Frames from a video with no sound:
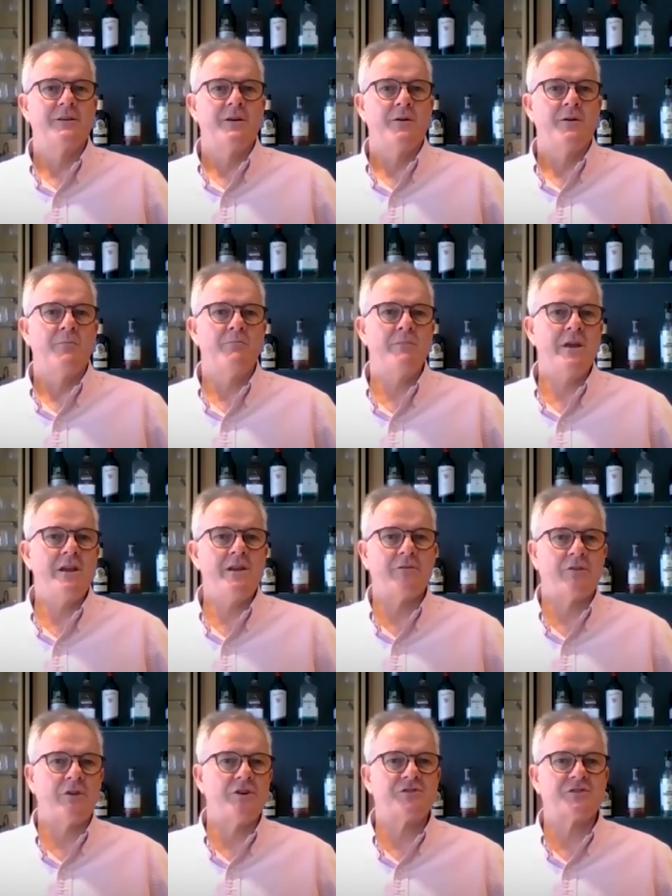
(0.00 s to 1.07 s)
many of
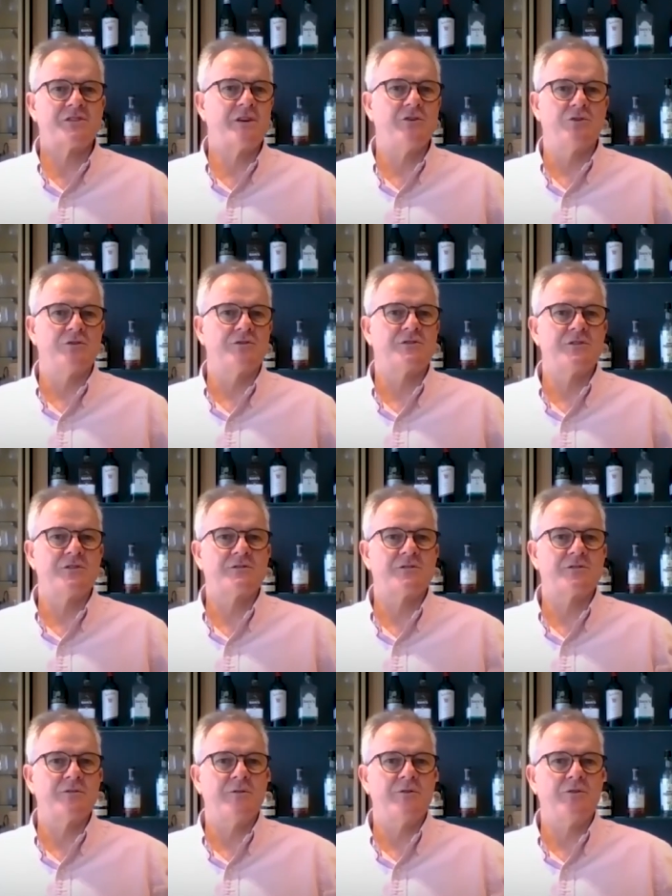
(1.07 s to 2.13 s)
those skills that
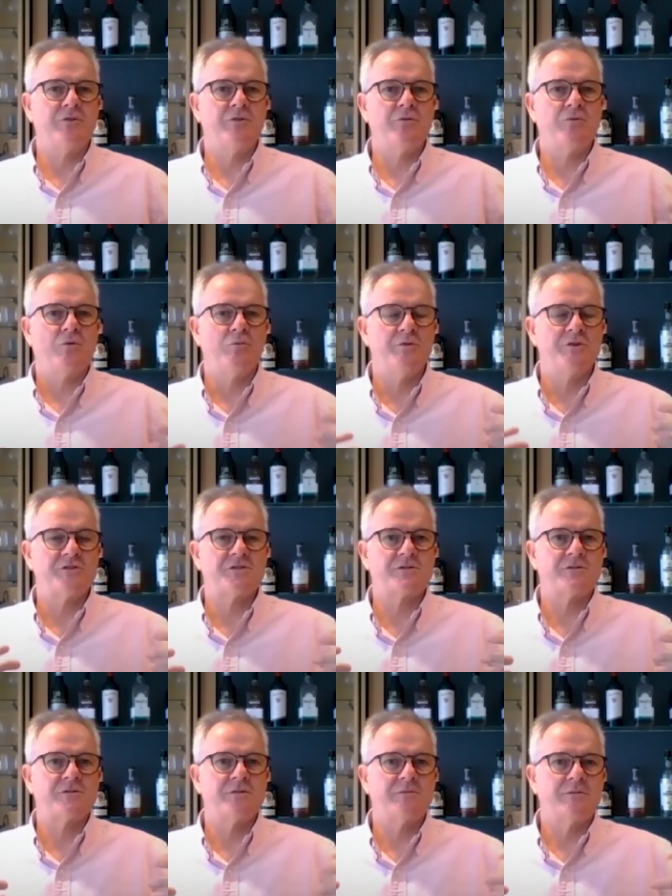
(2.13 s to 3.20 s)
you
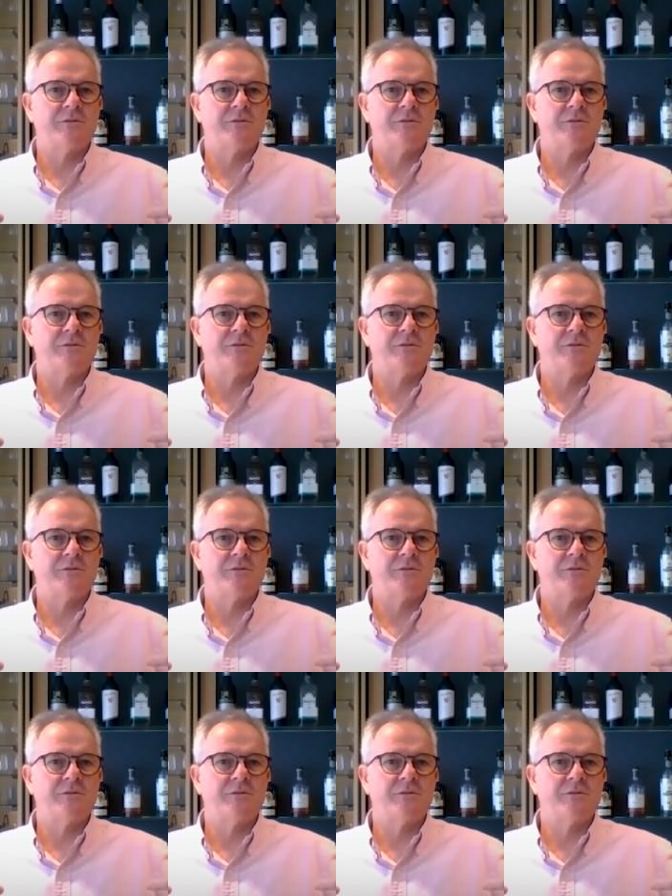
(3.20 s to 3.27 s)
almost